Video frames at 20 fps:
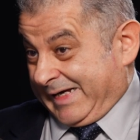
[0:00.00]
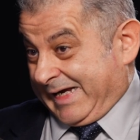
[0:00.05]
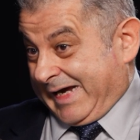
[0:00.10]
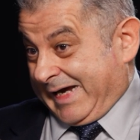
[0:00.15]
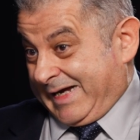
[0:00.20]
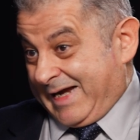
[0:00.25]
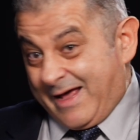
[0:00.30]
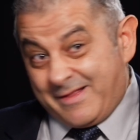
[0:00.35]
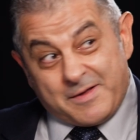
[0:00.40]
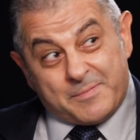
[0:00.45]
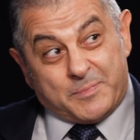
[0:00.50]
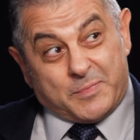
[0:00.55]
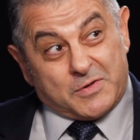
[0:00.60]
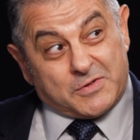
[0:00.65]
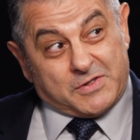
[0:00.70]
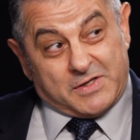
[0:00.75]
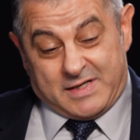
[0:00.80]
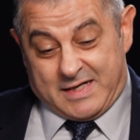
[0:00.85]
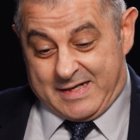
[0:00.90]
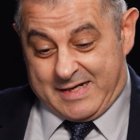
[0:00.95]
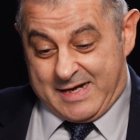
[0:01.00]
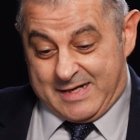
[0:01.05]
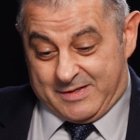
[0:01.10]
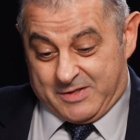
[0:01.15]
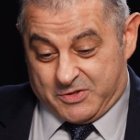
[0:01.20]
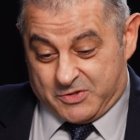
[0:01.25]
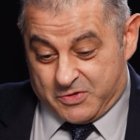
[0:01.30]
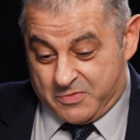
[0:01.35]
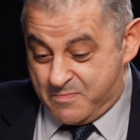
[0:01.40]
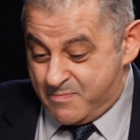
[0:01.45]
another person that had
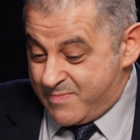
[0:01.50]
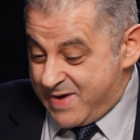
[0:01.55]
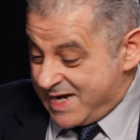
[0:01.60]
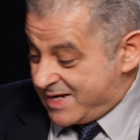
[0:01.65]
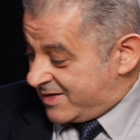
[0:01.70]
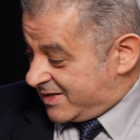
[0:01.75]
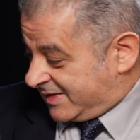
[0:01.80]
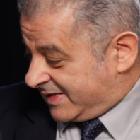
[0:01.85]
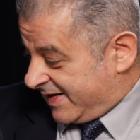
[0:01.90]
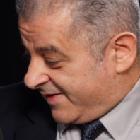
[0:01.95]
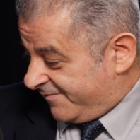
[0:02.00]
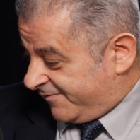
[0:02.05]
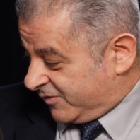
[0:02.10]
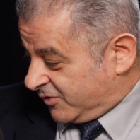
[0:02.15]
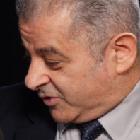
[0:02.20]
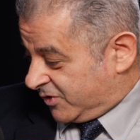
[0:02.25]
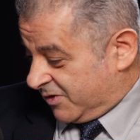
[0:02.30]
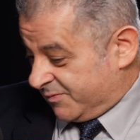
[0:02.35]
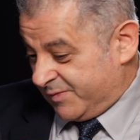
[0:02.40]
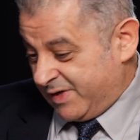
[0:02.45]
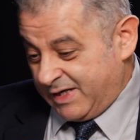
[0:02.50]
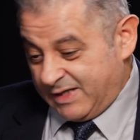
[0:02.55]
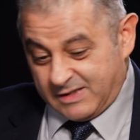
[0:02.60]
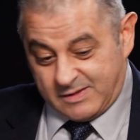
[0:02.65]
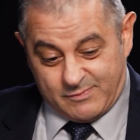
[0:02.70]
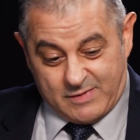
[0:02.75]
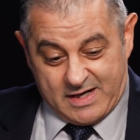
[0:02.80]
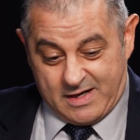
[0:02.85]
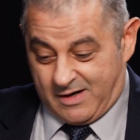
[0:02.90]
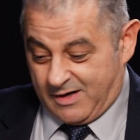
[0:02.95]
a tremendous influence on me
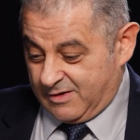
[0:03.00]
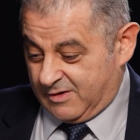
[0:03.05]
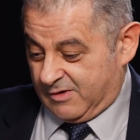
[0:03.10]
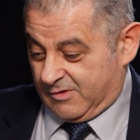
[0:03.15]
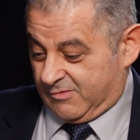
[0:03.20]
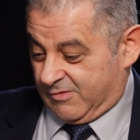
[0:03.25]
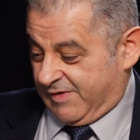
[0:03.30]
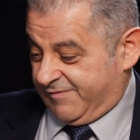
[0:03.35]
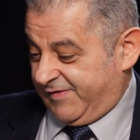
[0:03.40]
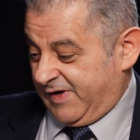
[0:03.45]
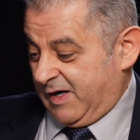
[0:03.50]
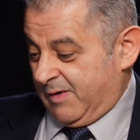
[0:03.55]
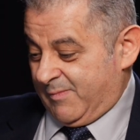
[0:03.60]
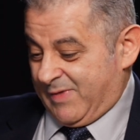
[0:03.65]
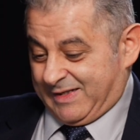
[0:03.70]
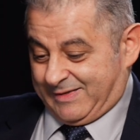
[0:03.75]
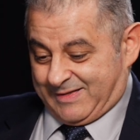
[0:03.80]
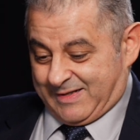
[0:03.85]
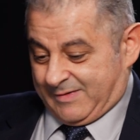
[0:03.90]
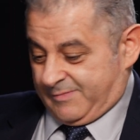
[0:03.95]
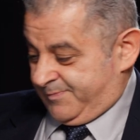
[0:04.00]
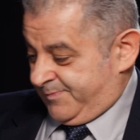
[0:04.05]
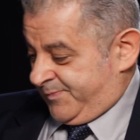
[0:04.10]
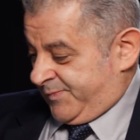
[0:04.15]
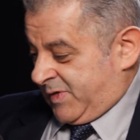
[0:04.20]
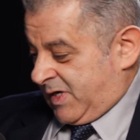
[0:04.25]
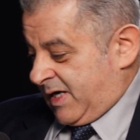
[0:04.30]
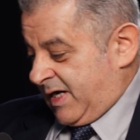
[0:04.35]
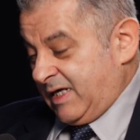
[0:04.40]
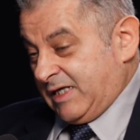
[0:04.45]
is my uncle, Rafiq Matta.
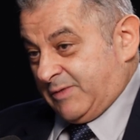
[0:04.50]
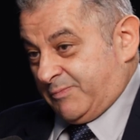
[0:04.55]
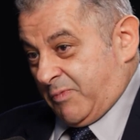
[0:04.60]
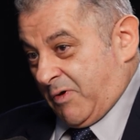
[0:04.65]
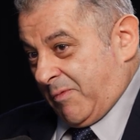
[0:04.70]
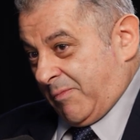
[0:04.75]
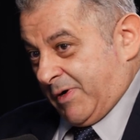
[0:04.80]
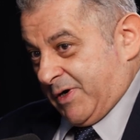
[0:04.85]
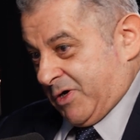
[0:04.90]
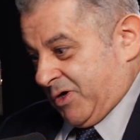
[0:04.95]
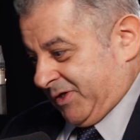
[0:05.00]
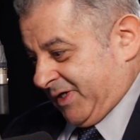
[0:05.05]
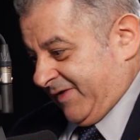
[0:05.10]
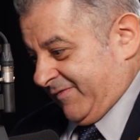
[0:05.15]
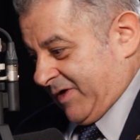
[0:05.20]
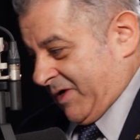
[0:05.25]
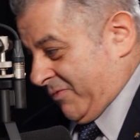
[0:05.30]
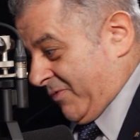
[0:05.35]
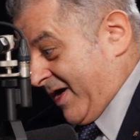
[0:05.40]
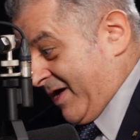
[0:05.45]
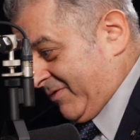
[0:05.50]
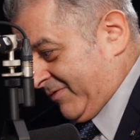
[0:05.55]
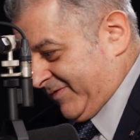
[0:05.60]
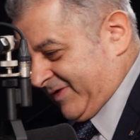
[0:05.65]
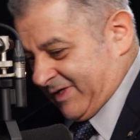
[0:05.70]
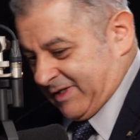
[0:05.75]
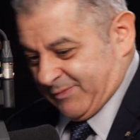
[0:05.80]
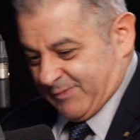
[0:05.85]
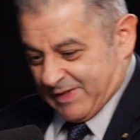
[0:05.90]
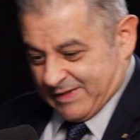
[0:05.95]
He's probably not even aware of
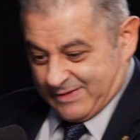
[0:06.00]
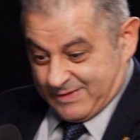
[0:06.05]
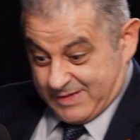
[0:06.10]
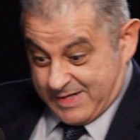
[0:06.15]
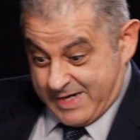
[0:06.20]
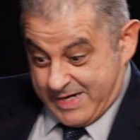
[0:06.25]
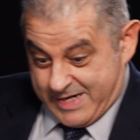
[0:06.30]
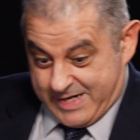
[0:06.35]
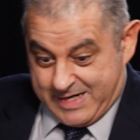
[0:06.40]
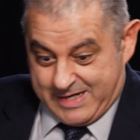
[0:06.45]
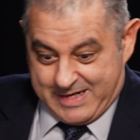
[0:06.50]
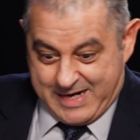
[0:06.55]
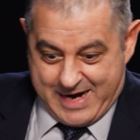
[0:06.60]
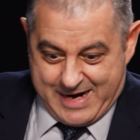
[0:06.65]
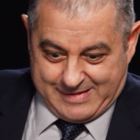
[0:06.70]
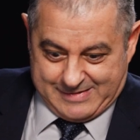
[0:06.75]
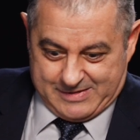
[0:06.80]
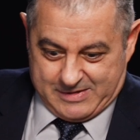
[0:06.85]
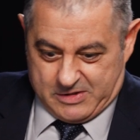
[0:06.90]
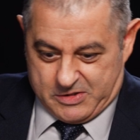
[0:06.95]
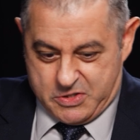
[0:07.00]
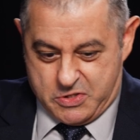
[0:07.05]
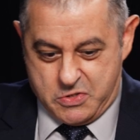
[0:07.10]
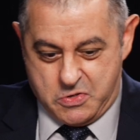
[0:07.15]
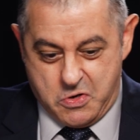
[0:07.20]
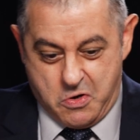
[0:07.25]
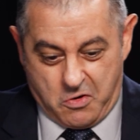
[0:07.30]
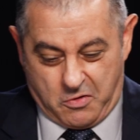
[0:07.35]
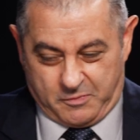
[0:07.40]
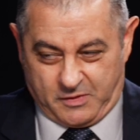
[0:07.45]
this, but he had an
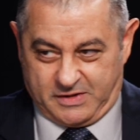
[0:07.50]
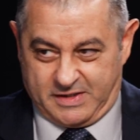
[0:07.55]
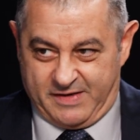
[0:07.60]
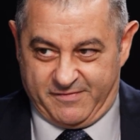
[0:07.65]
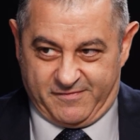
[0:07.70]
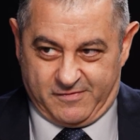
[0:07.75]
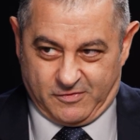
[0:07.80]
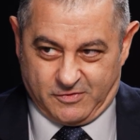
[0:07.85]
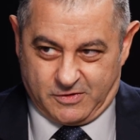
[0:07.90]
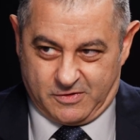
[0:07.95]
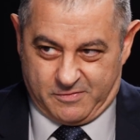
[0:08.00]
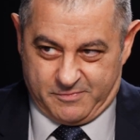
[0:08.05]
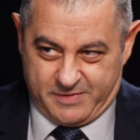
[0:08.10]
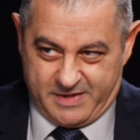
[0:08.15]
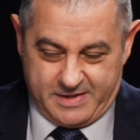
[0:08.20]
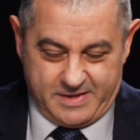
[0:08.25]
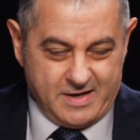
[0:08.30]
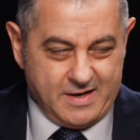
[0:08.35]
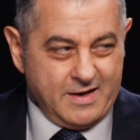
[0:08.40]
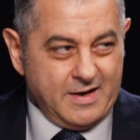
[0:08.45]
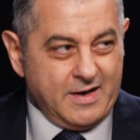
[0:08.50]
enormous influence on me.